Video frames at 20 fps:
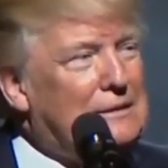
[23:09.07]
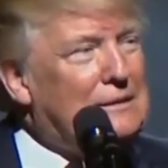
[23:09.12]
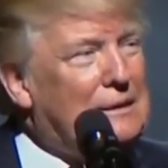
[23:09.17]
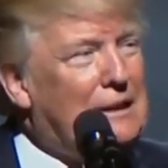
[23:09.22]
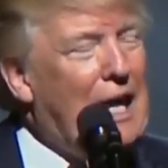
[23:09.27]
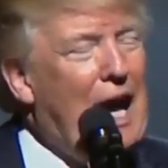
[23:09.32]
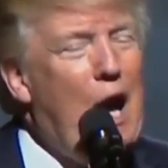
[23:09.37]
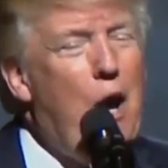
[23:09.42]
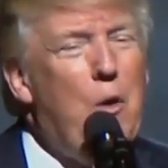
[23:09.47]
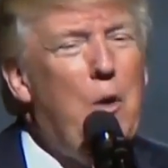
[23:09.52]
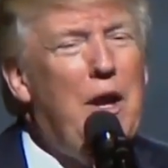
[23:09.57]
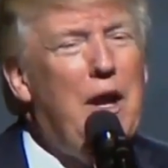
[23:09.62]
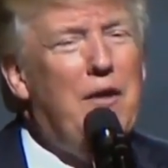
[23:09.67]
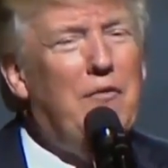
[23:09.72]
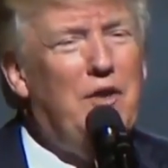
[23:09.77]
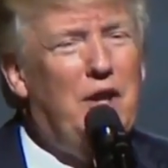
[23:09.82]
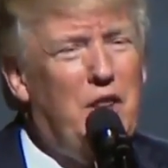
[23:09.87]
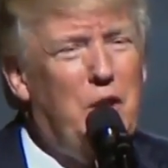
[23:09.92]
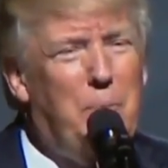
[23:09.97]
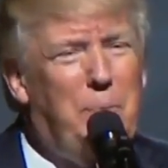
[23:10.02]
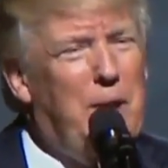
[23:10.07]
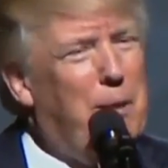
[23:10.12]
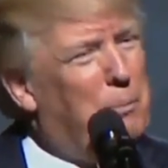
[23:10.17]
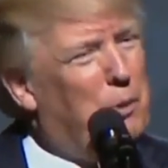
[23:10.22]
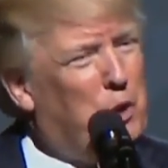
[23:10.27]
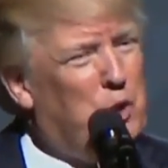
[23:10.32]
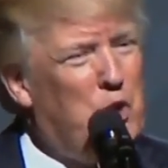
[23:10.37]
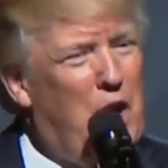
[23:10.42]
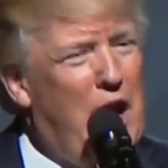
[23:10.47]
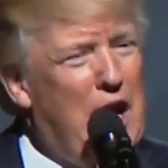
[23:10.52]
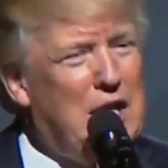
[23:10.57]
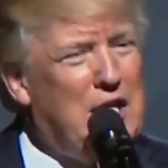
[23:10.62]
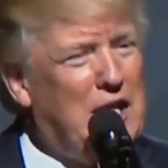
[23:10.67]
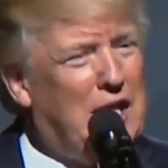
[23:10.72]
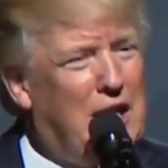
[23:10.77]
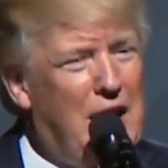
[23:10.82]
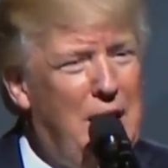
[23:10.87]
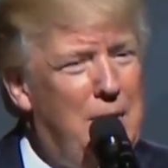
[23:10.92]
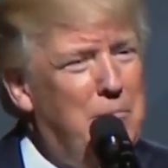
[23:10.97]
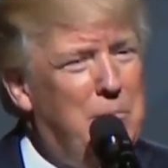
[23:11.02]
Now we have other people trying
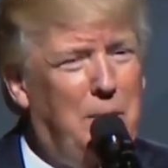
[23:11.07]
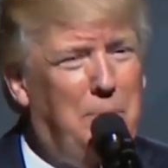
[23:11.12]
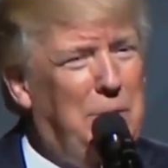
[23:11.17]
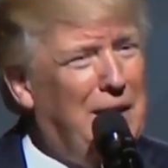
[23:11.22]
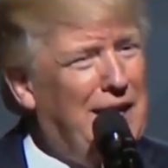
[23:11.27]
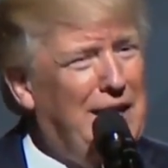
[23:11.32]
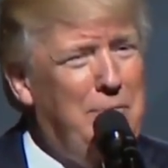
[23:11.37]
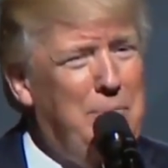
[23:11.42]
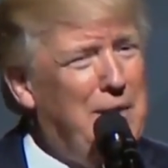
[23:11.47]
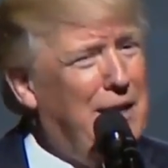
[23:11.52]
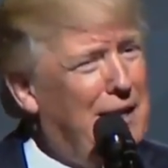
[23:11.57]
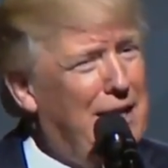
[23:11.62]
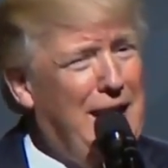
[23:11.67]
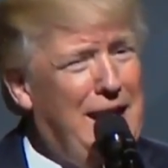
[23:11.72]
to come, but believe me,